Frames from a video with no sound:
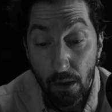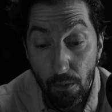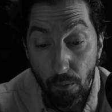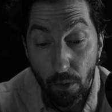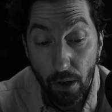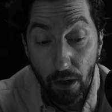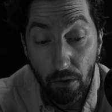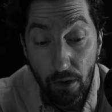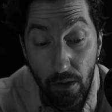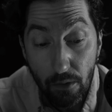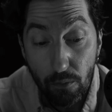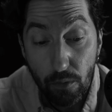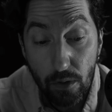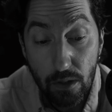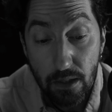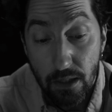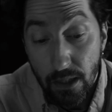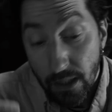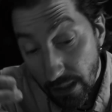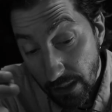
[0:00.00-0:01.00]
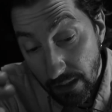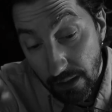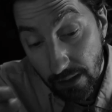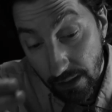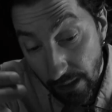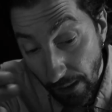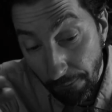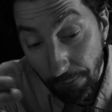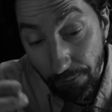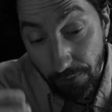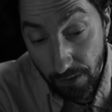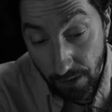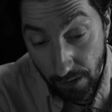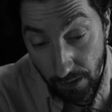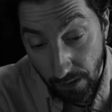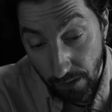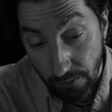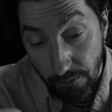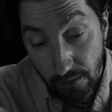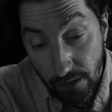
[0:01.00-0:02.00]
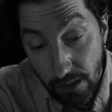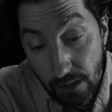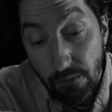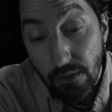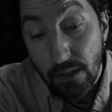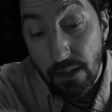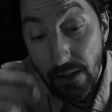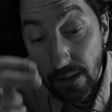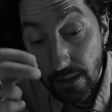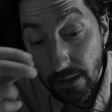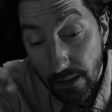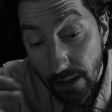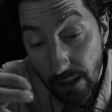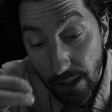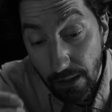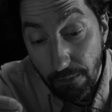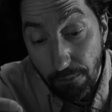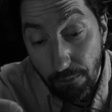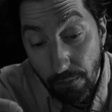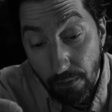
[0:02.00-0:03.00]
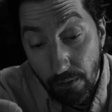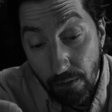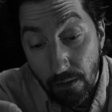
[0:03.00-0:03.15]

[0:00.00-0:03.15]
where he would sometimes even sleep.